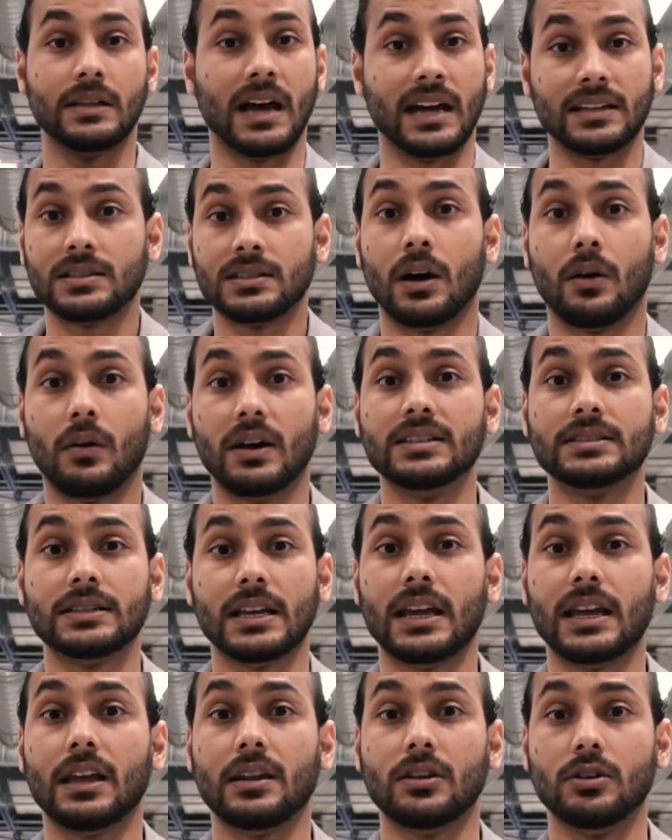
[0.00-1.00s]
That's how I
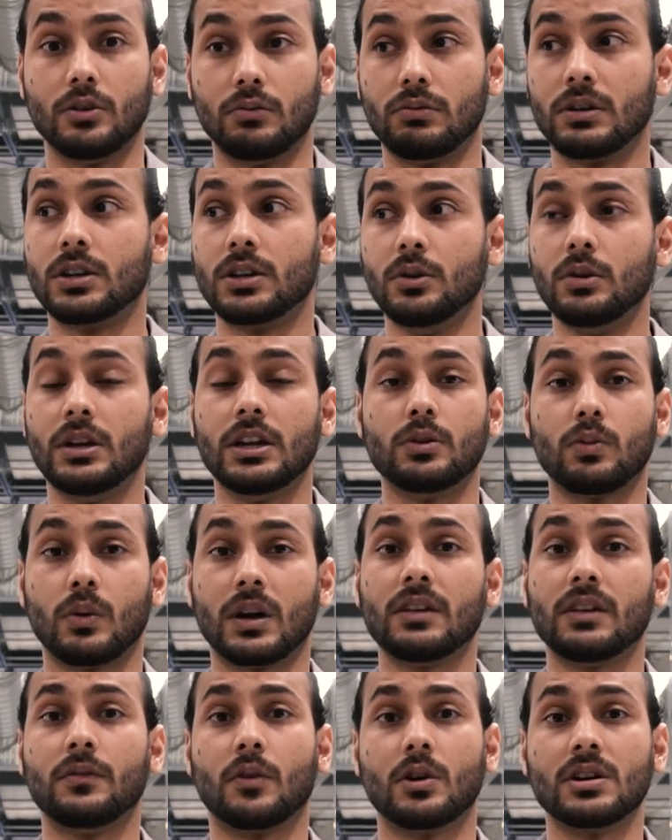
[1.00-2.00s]
say it. You're recruiting
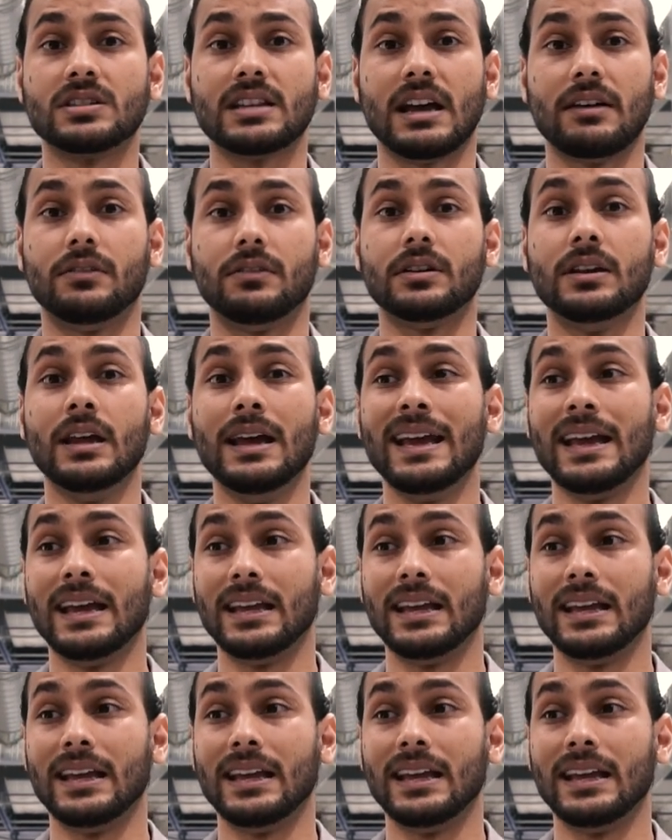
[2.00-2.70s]
24/7